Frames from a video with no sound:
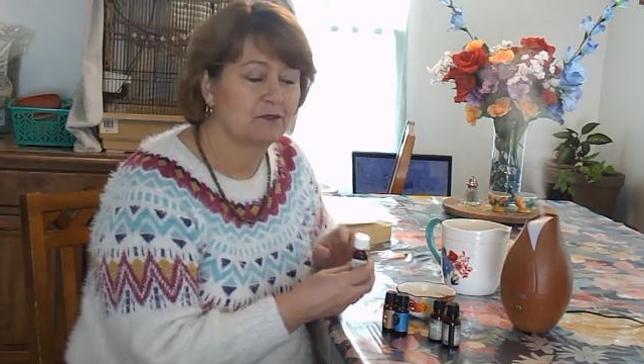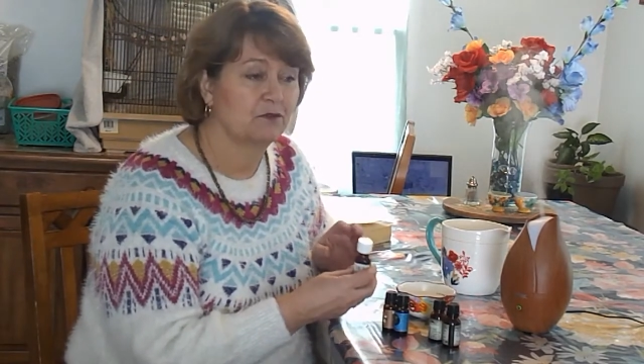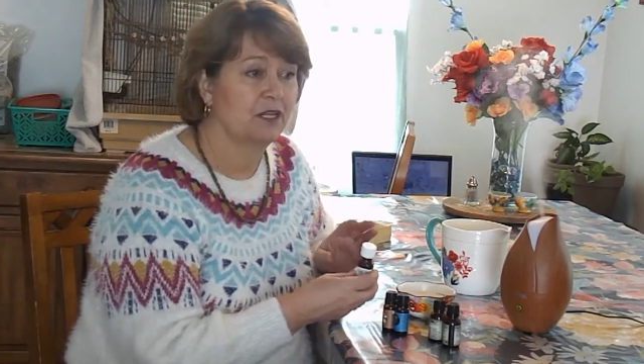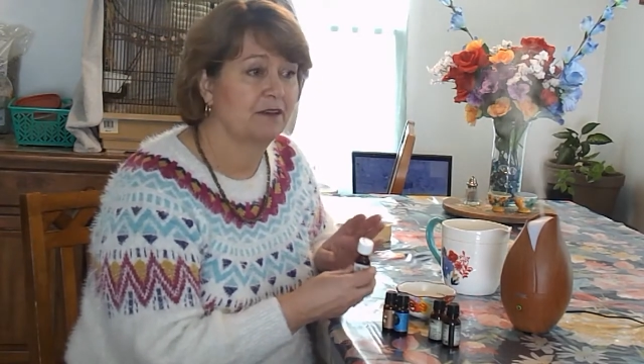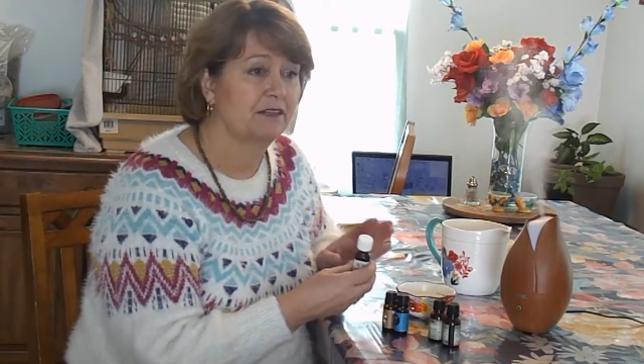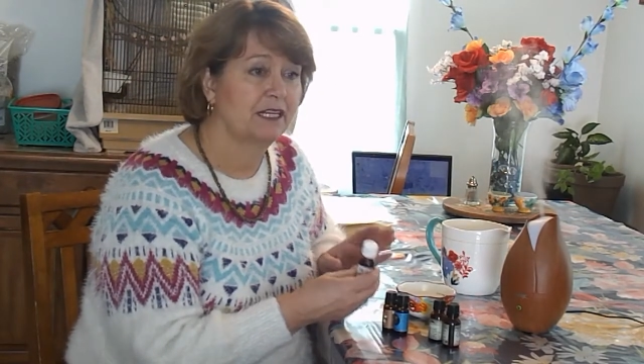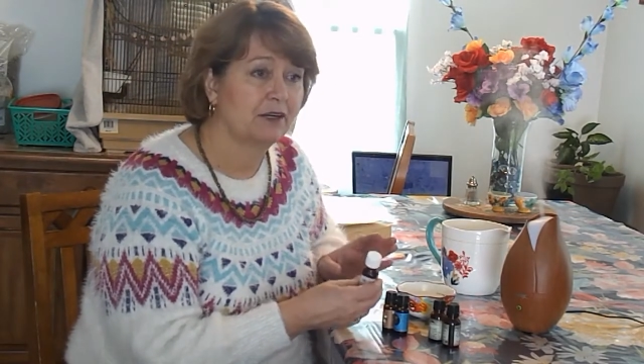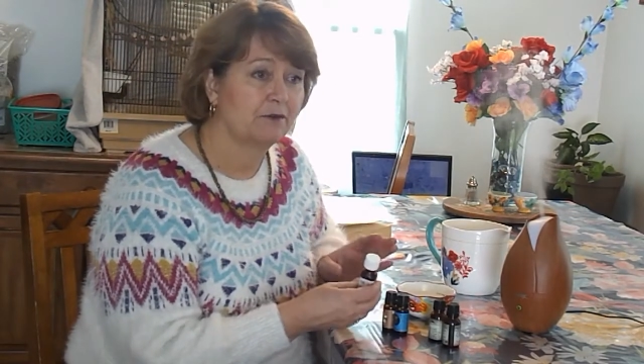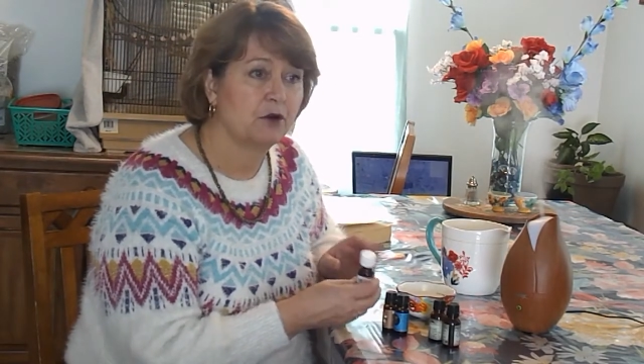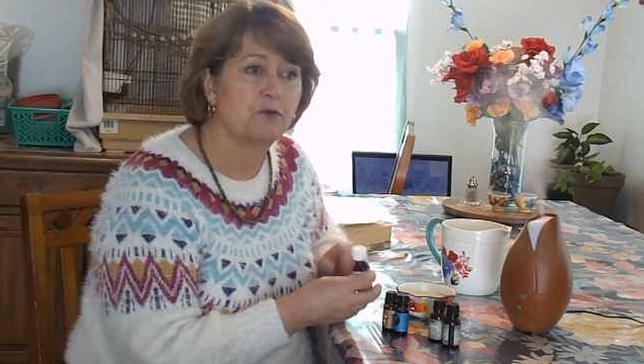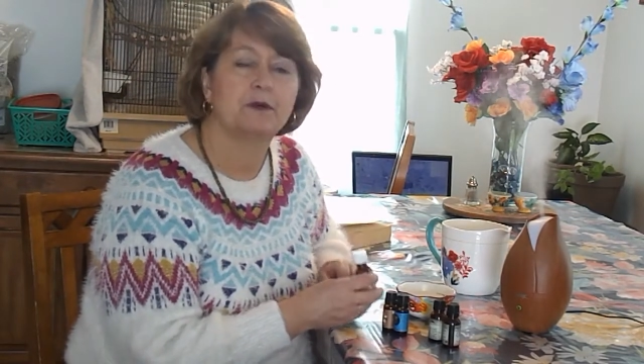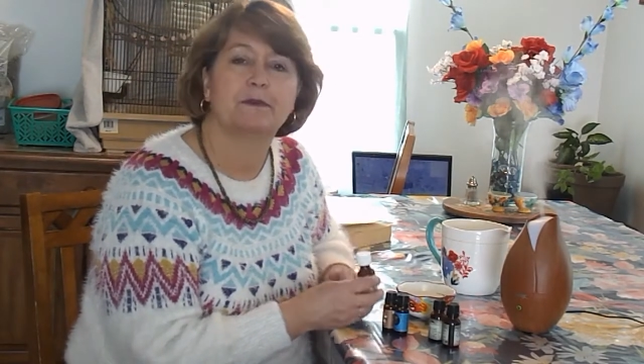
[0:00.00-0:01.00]
lovely
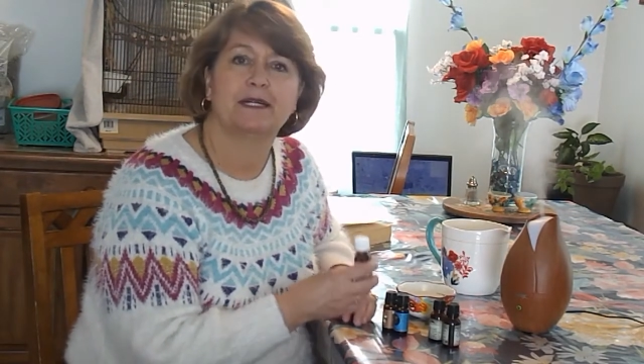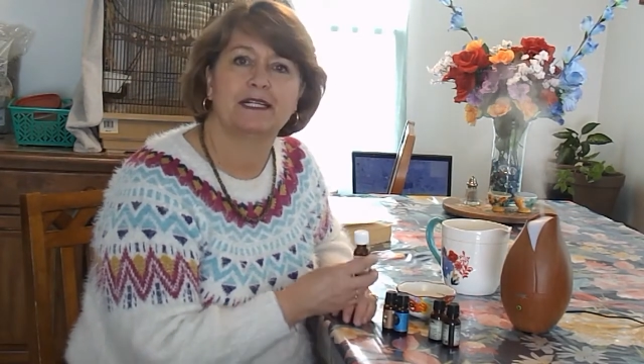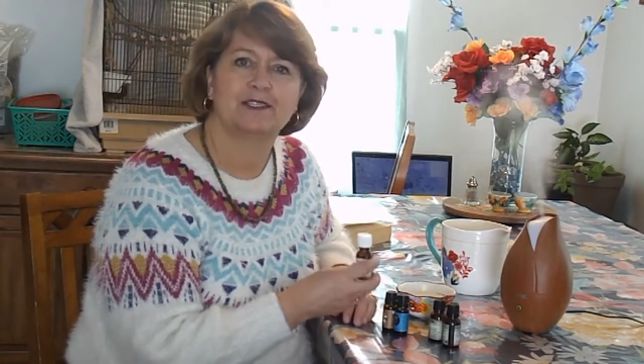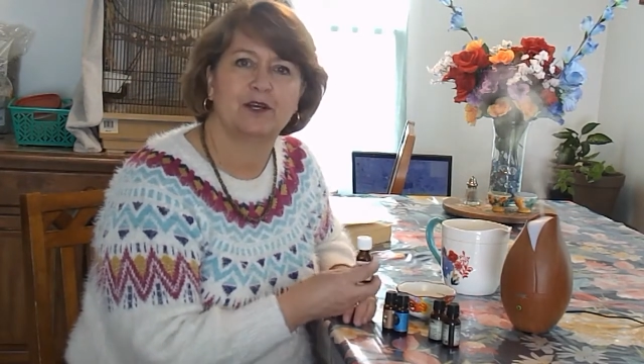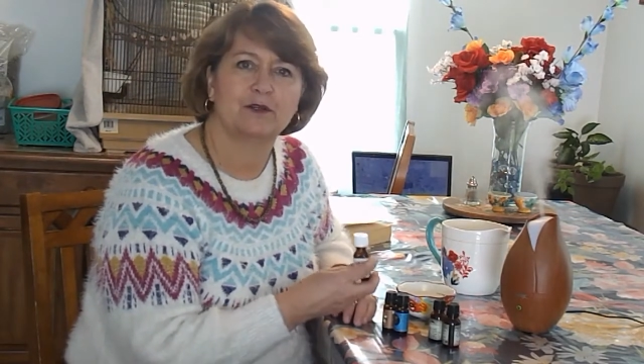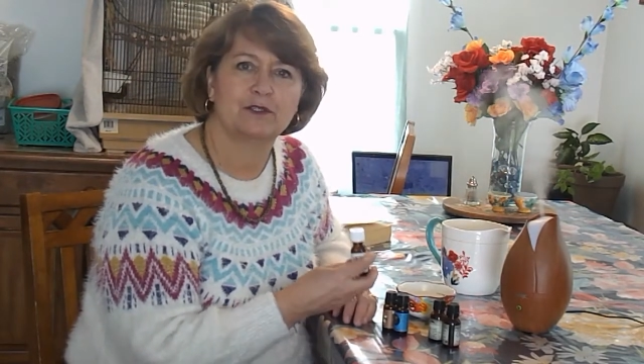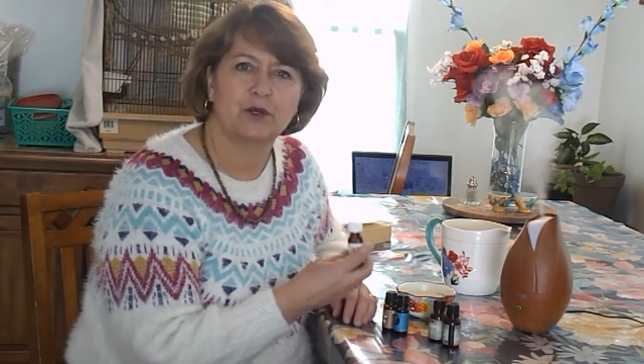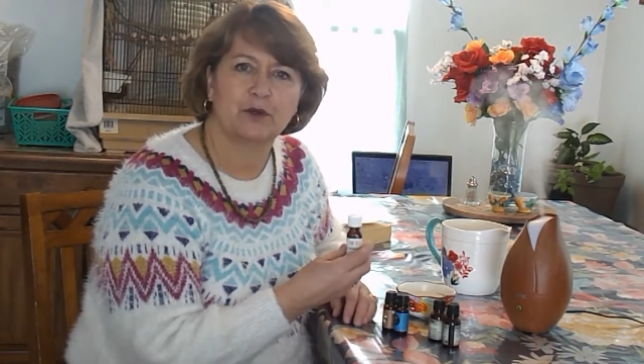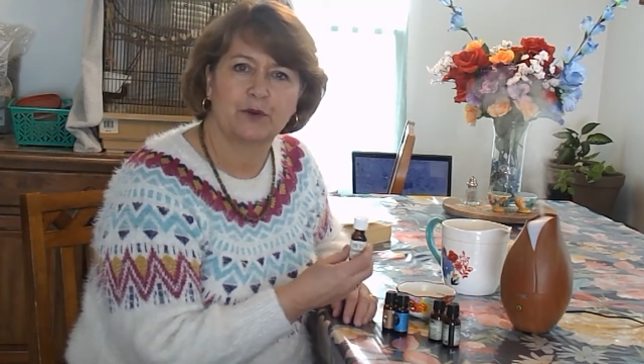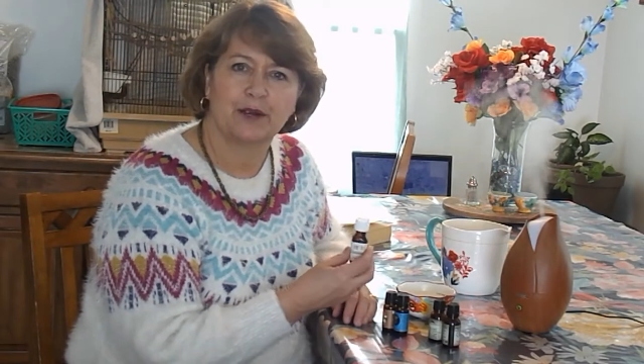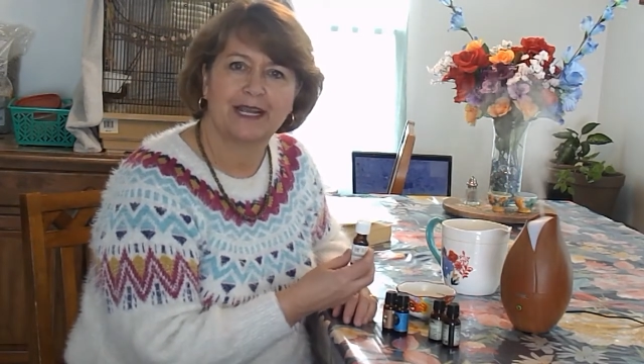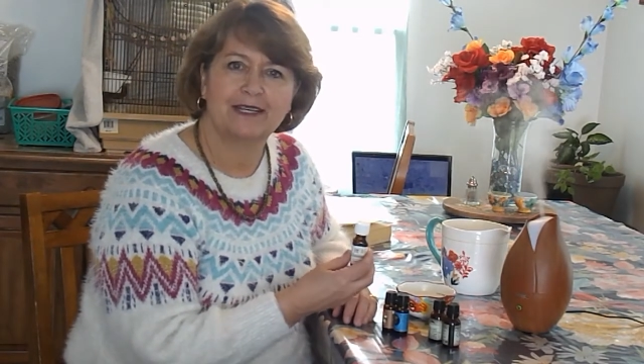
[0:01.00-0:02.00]
aroma, but it's also
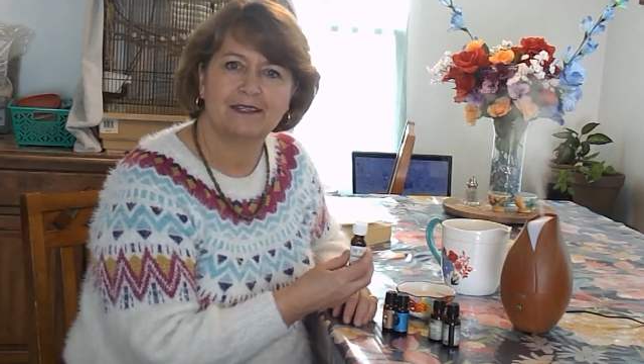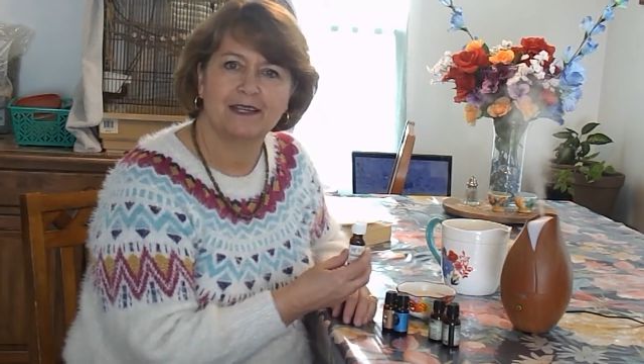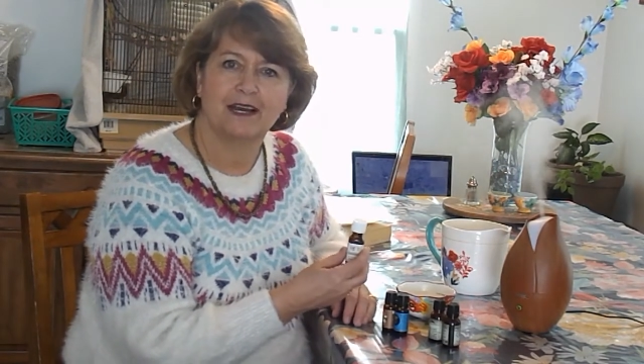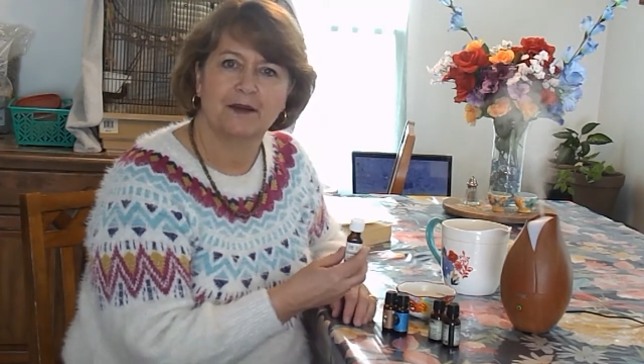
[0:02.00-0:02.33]
great